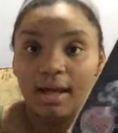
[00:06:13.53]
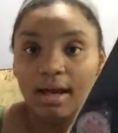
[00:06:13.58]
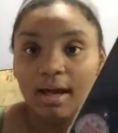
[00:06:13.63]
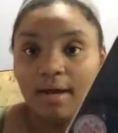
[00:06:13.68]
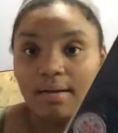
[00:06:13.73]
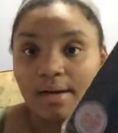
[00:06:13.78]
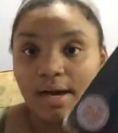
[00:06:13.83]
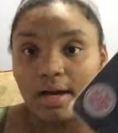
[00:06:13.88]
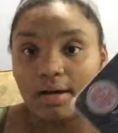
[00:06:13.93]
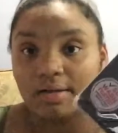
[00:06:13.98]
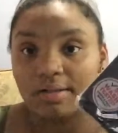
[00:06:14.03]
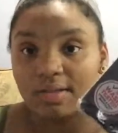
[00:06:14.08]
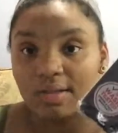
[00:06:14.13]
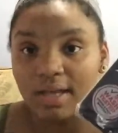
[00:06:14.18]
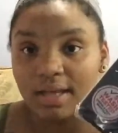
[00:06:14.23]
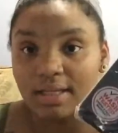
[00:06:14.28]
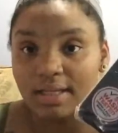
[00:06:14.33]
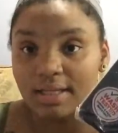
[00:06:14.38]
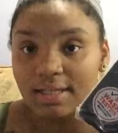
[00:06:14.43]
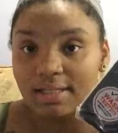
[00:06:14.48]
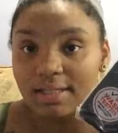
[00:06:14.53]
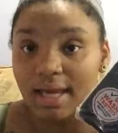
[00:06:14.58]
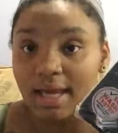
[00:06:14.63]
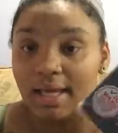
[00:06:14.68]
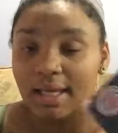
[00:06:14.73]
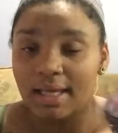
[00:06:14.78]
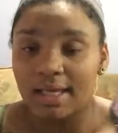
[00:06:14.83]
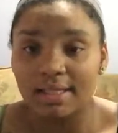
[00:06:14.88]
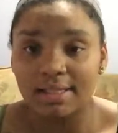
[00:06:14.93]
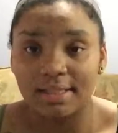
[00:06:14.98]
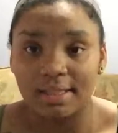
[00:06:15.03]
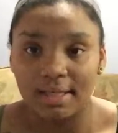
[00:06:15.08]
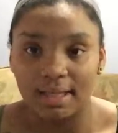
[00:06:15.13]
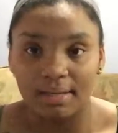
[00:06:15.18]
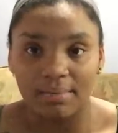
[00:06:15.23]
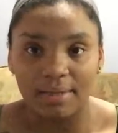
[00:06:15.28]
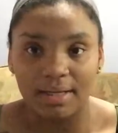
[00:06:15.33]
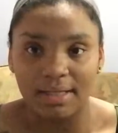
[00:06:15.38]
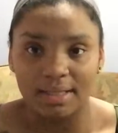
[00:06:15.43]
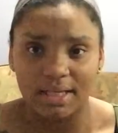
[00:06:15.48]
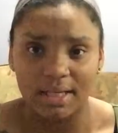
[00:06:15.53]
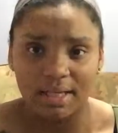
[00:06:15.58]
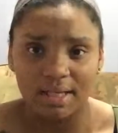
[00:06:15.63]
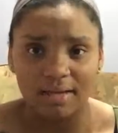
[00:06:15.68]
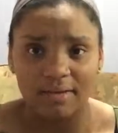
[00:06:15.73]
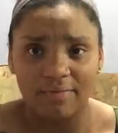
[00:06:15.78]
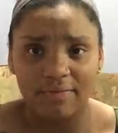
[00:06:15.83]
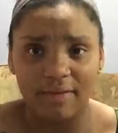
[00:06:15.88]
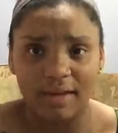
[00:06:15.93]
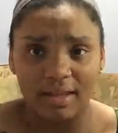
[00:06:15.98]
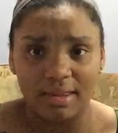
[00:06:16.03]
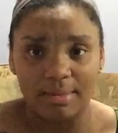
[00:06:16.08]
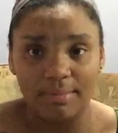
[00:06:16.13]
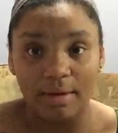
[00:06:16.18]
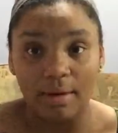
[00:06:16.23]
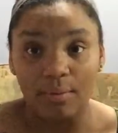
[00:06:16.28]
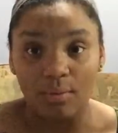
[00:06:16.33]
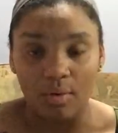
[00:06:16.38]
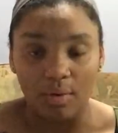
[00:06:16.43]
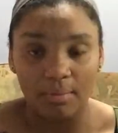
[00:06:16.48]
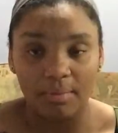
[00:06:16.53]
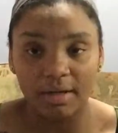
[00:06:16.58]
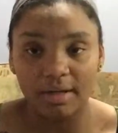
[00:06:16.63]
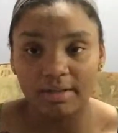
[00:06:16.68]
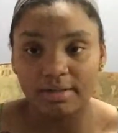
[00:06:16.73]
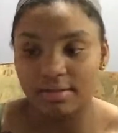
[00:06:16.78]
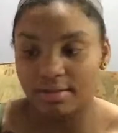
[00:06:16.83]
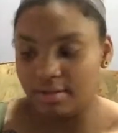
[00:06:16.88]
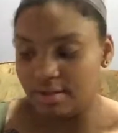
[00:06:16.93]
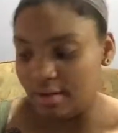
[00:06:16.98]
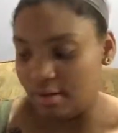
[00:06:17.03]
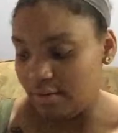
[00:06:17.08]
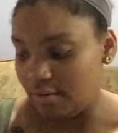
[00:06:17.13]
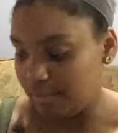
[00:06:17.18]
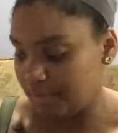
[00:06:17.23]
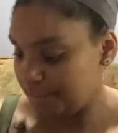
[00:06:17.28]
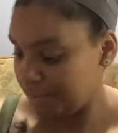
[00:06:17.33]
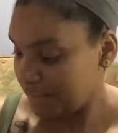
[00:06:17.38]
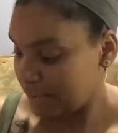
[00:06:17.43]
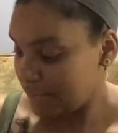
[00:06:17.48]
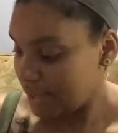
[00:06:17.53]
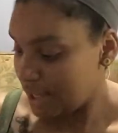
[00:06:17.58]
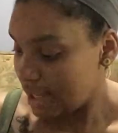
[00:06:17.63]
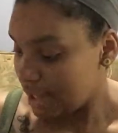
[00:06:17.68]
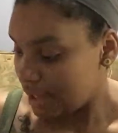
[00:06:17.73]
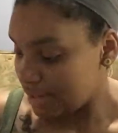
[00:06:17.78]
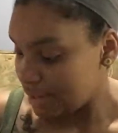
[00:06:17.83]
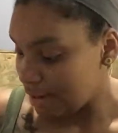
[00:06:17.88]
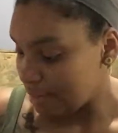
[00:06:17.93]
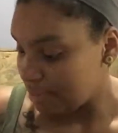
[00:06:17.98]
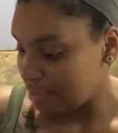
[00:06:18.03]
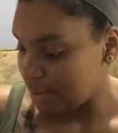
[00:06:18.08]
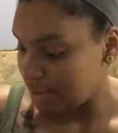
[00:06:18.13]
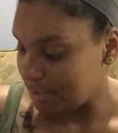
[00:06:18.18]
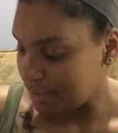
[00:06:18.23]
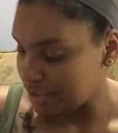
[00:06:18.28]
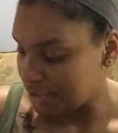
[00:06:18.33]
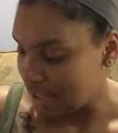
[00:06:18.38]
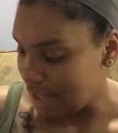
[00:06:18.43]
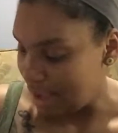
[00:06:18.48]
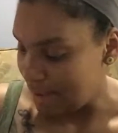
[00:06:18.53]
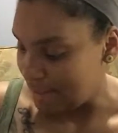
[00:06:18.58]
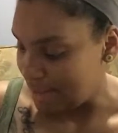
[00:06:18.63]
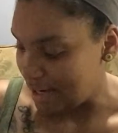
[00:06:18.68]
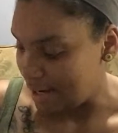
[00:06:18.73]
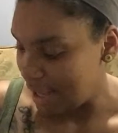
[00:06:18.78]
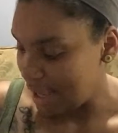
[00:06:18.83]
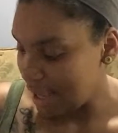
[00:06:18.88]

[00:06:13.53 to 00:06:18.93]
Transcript: I also got these at Kid City because I couldn't find them at Walmart, so that pretty much came in